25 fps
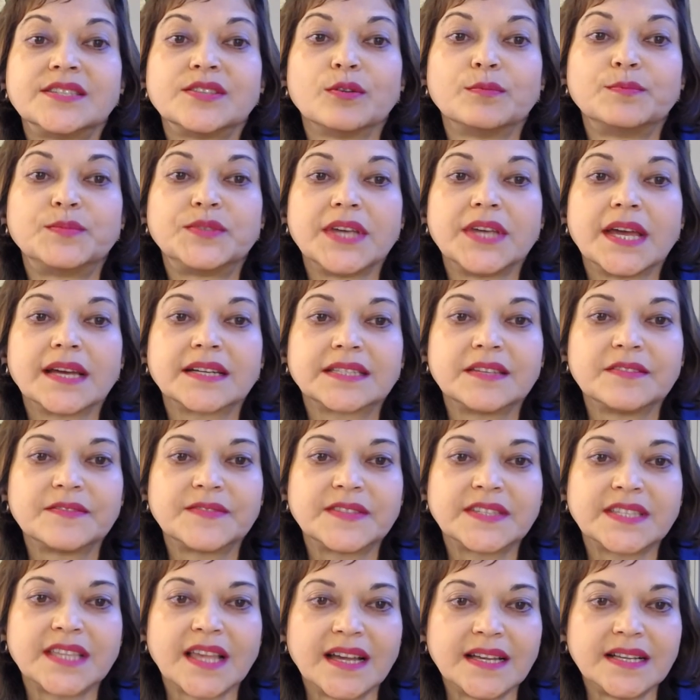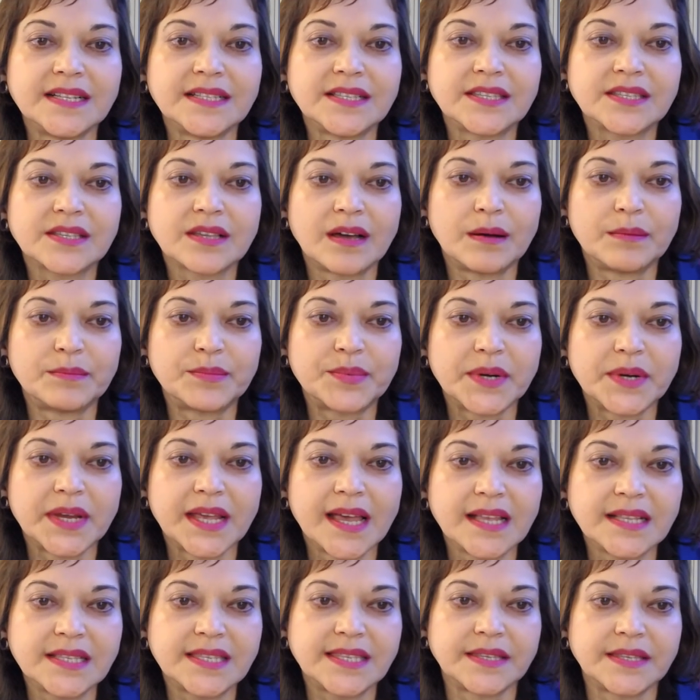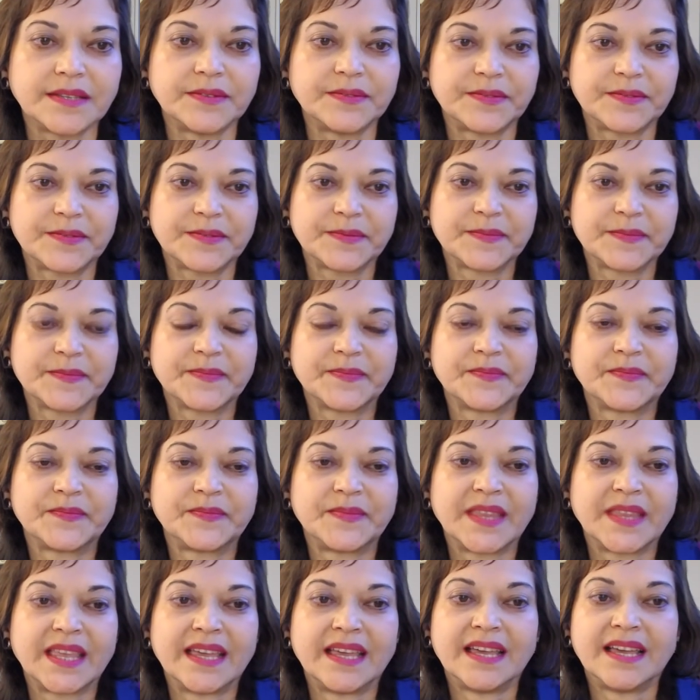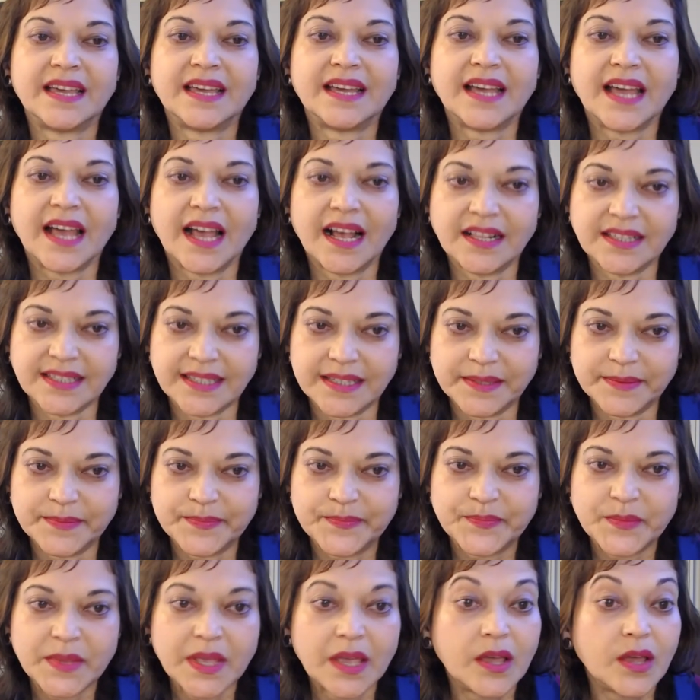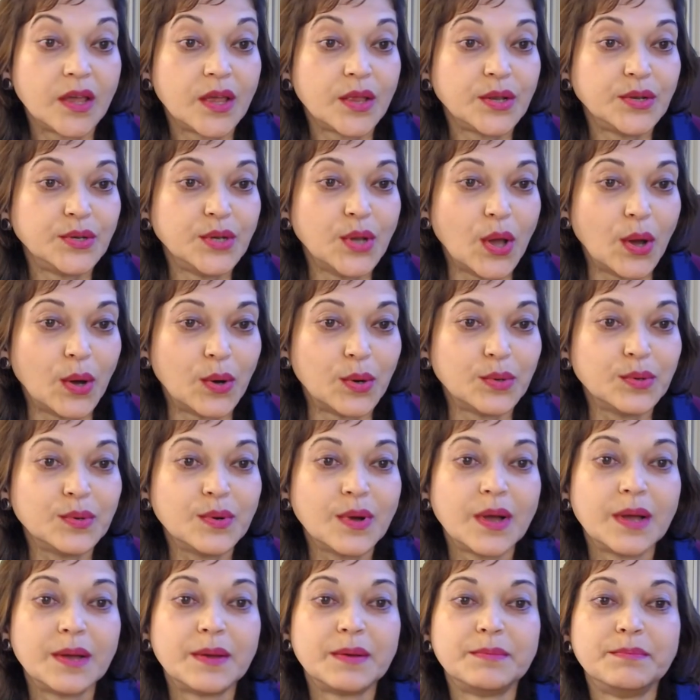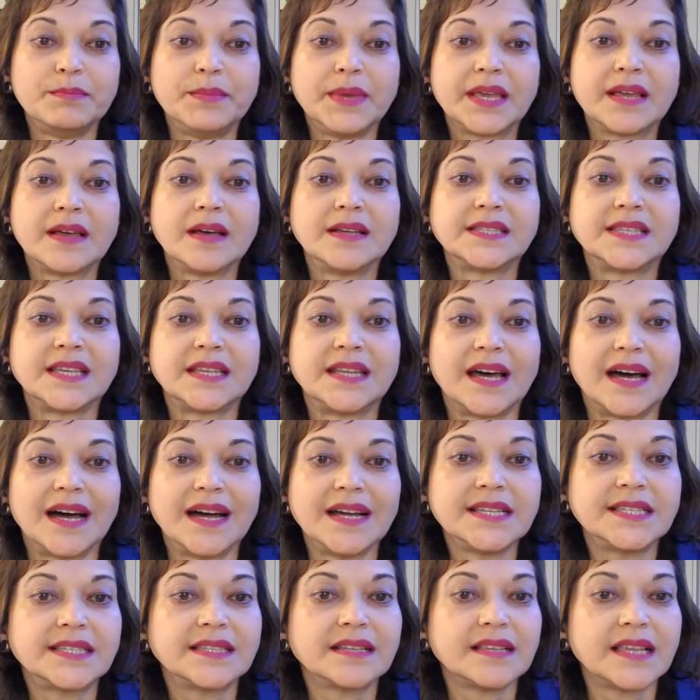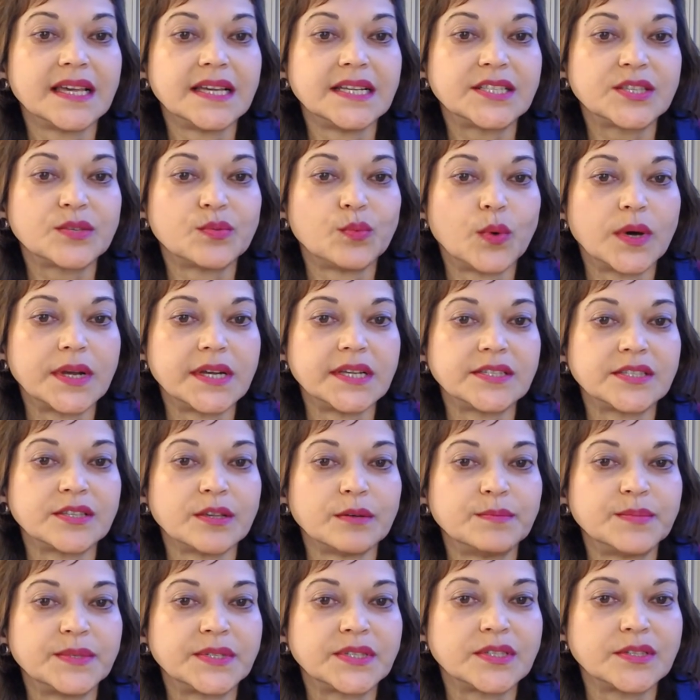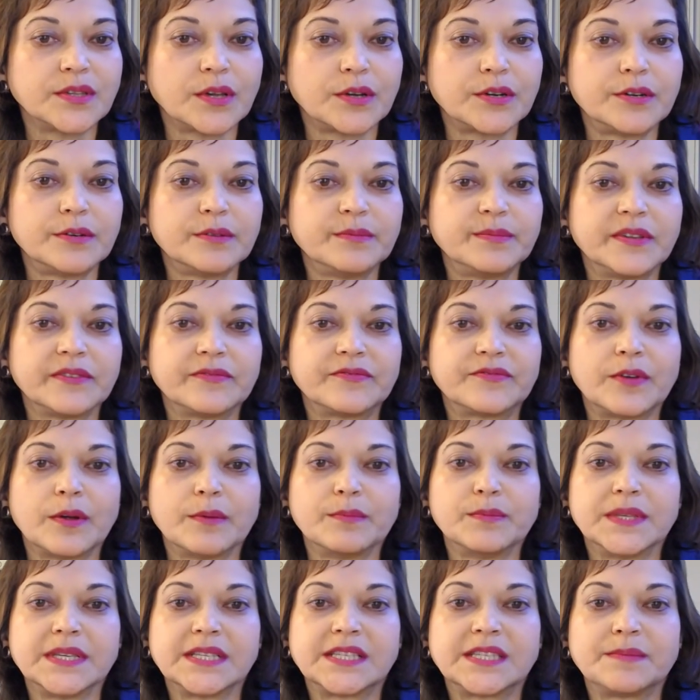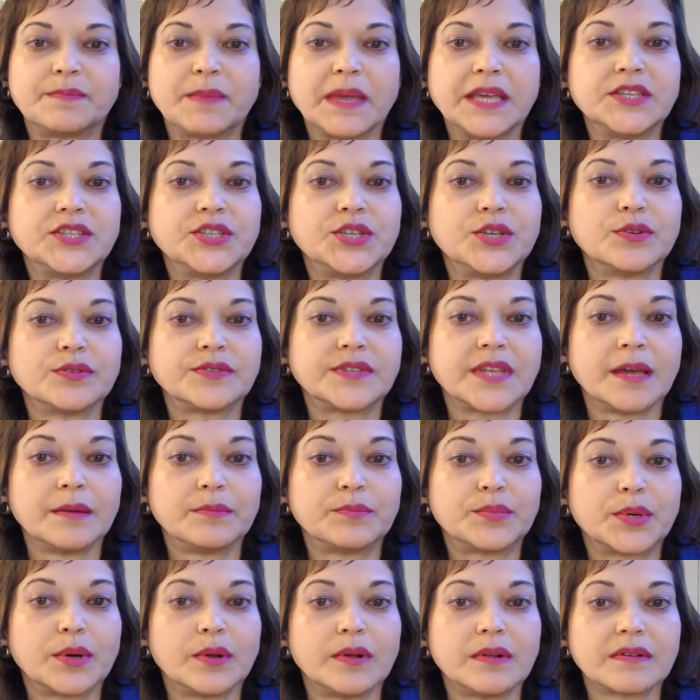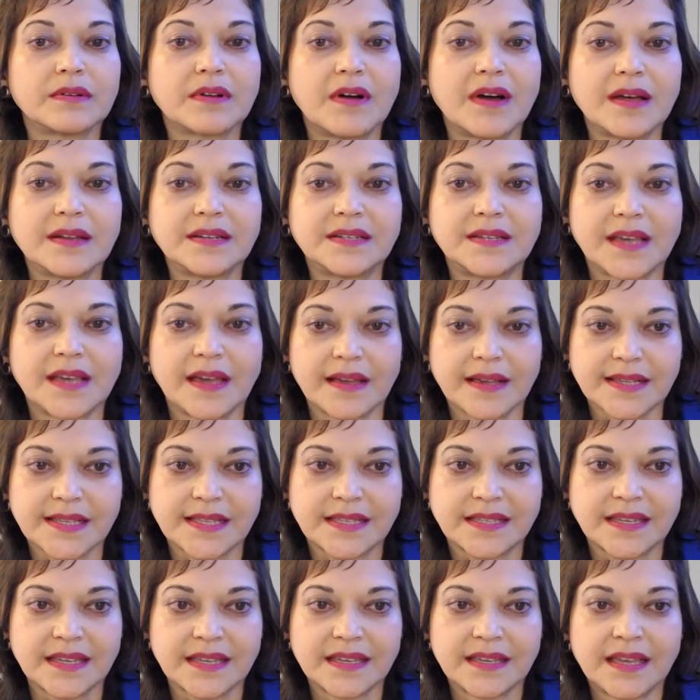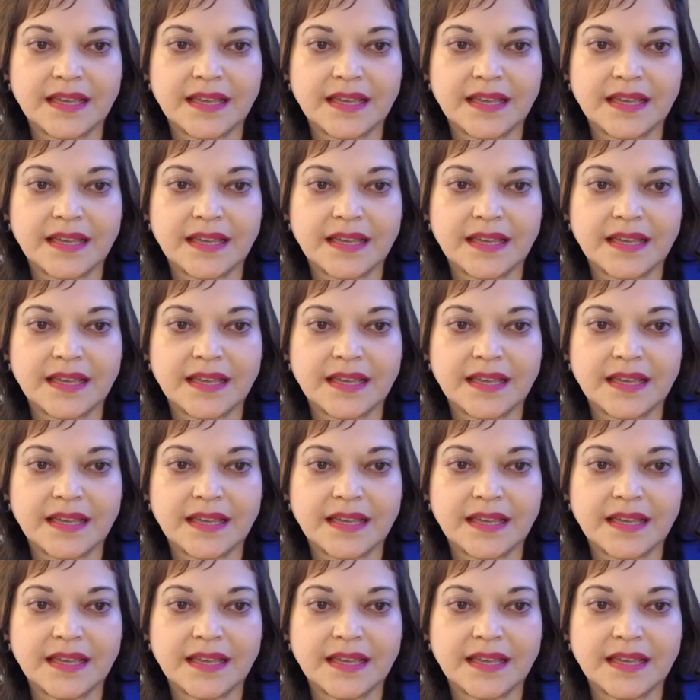objective science comprehensive? Alan: no, because it isolates what is observed from the spatiotemporal context,